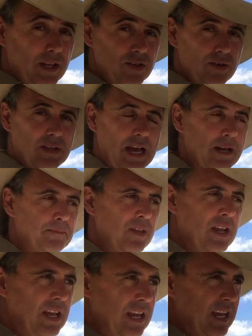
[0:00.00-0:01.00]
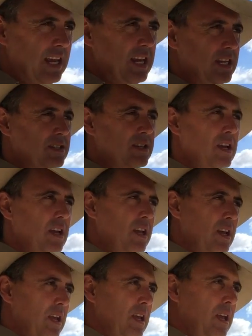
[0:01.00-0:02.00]
you do that is
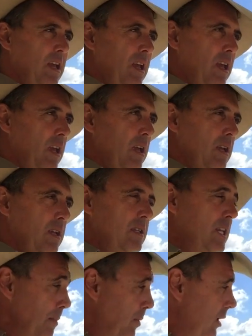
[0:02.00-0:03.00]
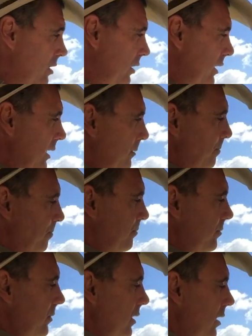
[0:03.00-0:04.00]
typically
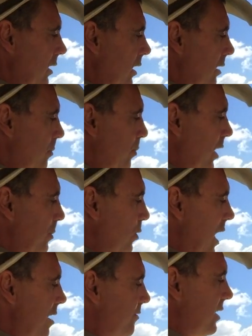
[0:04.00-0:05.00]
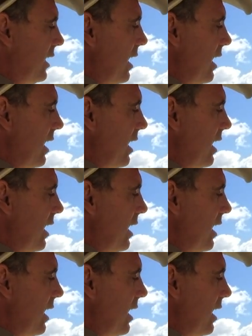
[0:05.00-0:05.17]
people have to